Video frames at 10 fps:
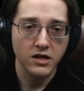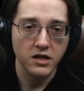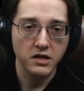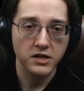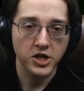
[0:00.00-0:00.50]

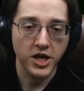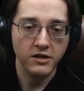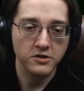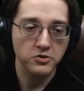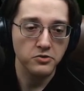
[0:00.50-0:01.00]
uh, the
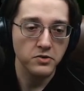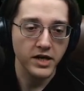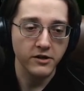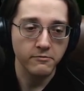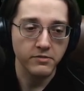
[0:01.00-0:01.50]
channel to
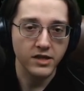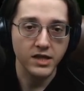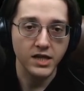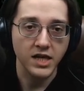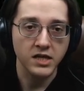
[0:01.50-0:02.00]
help
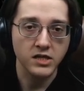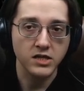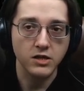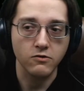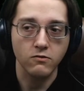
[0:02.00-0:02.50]

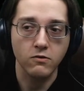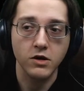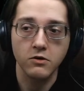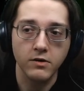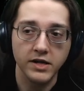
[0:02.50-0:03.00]
things
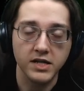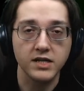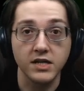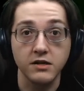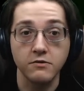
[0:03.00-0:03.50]
grow and
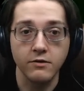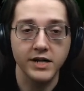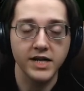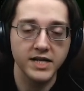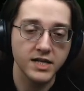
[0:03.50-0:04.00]
continue
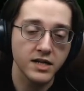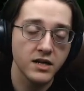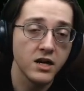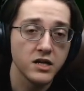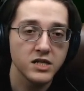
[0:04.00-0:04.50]
growing nicely.
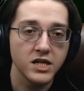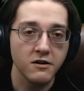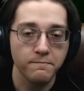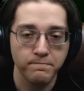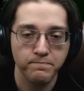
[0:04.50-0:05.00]
So,